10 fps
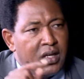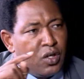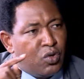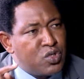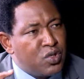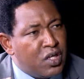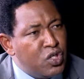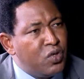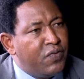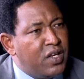It goes to the
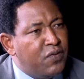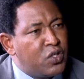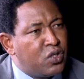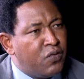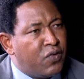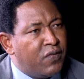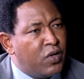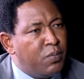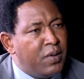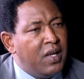issue of the division of
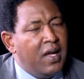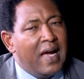revenue bill.